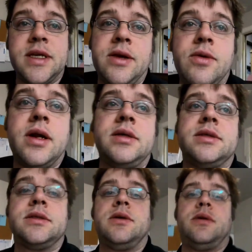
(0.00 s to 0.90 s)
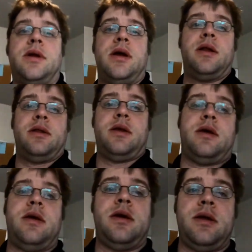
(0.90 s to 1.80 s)
see what else is going on
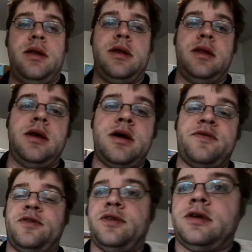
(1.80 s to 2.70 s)
in the office